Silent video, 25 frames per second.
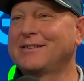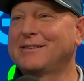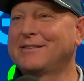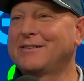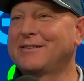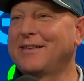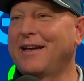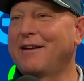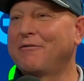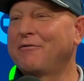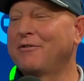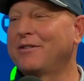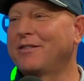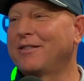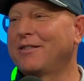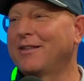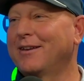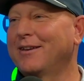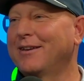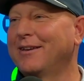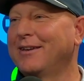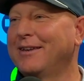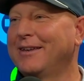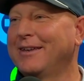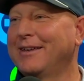to everything.
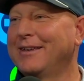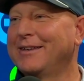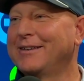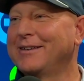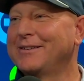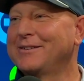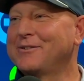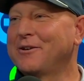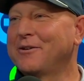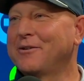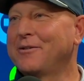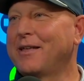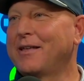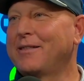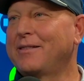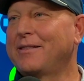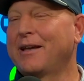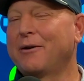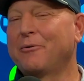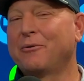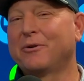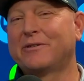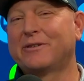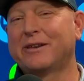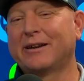So they
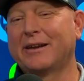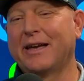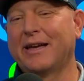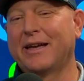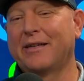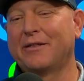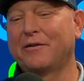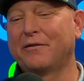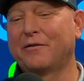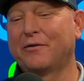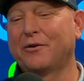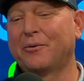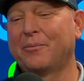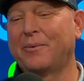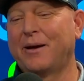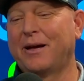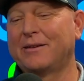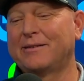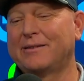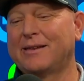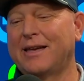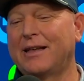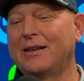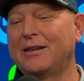were together for about 10